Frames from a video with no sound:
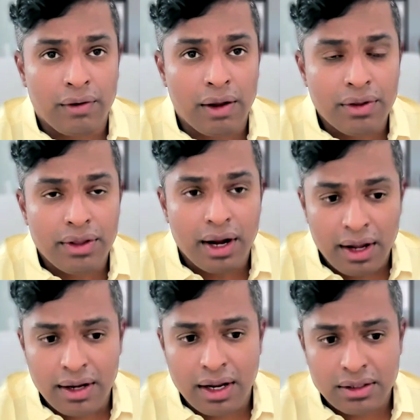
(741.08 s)
Even that
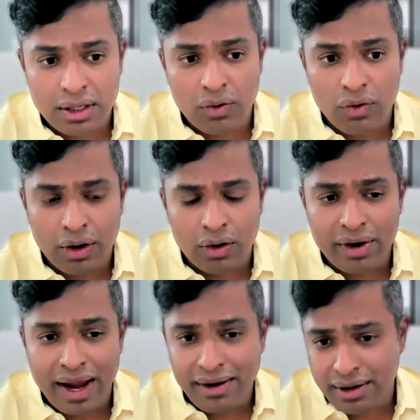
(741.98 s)
areas are going
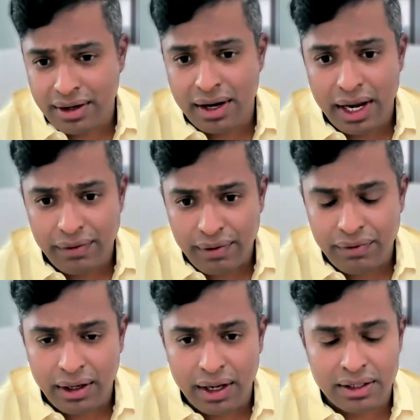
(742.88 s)
around 800,
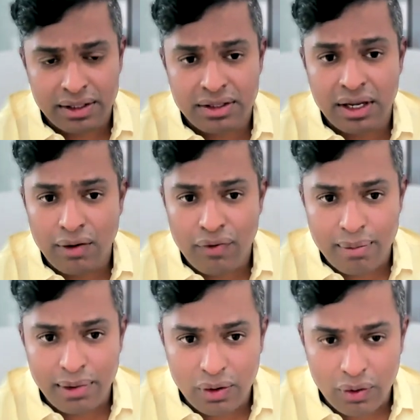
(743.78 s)
850K. That's a single
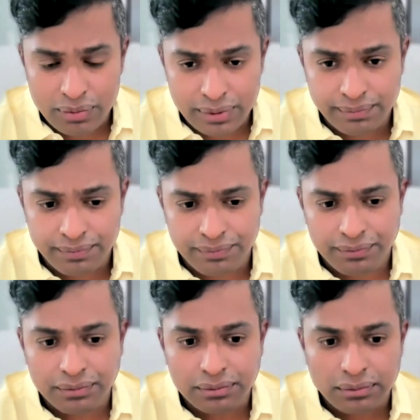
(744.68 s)
family homes.
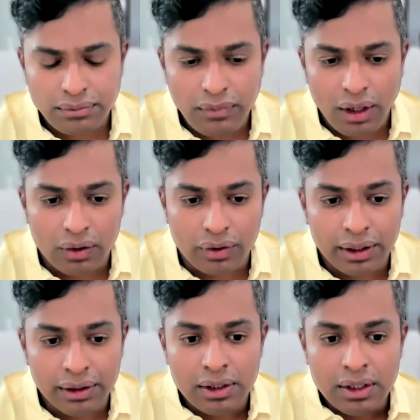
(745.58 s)

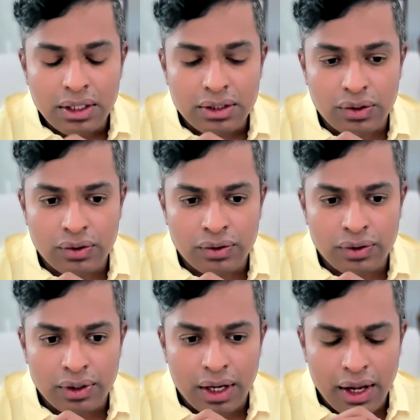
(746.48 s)
Okay,
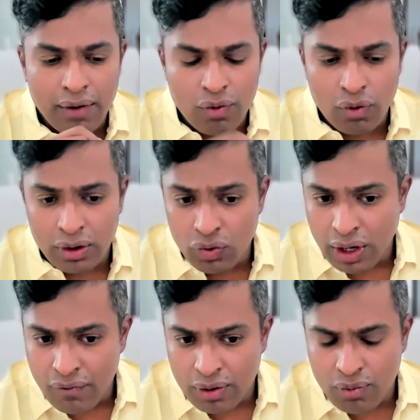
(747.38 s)
so if you are
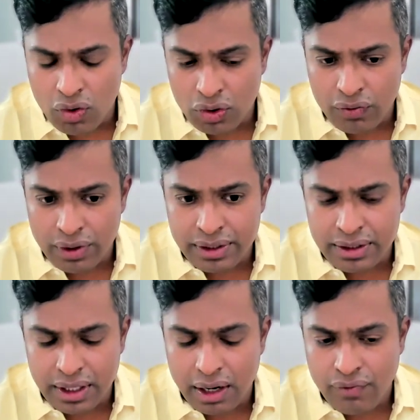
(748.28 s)
looking for more towards the
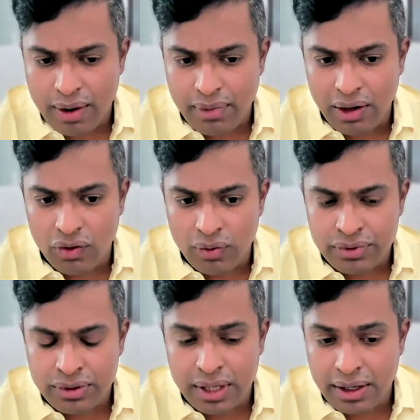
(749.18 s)
single family
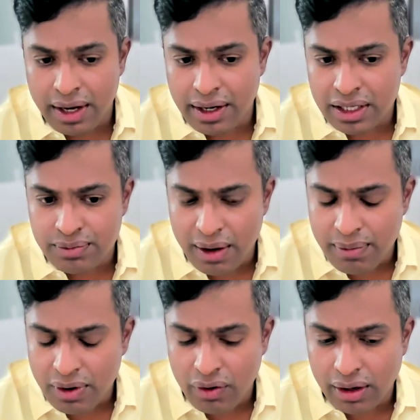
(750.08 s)
homes, that areas
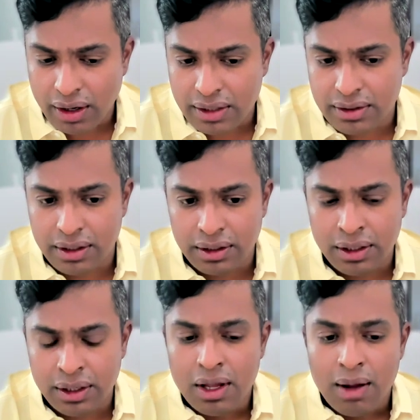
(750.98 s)
maybe you can consider it.